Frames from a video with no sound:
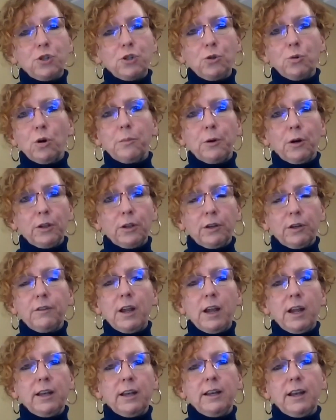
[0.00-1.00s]
doable.
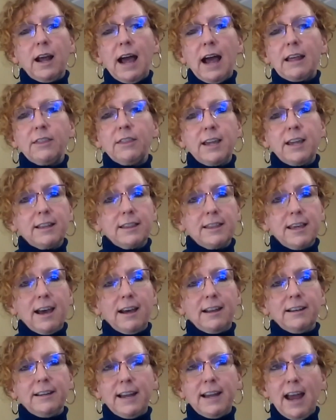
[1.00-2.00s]
And I think
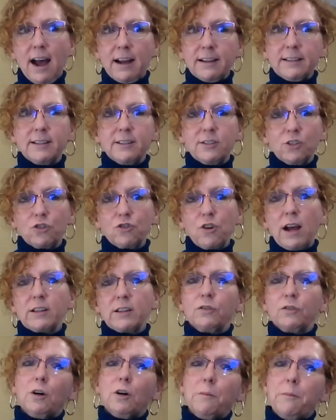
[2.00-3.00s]
that, yes, it's
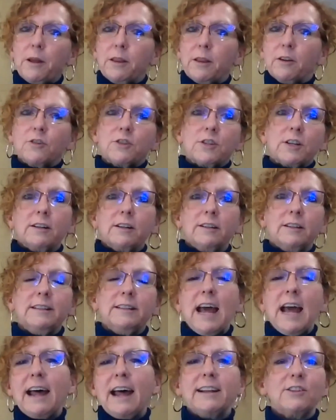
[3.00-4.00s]
stressful, but there's
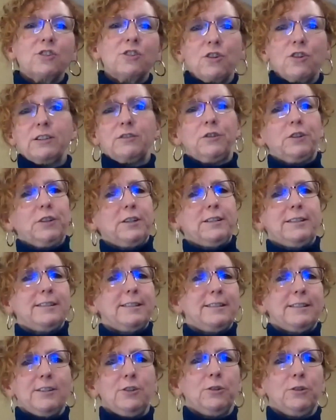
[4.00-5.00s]
not as stressful
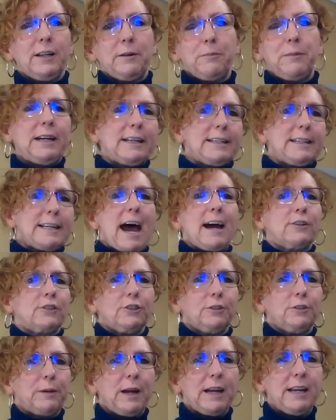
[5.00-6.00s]
as, like being a
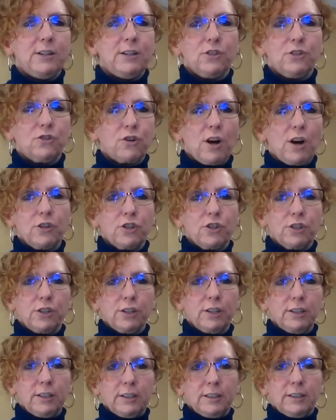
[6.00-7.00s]
doctor by any stretch.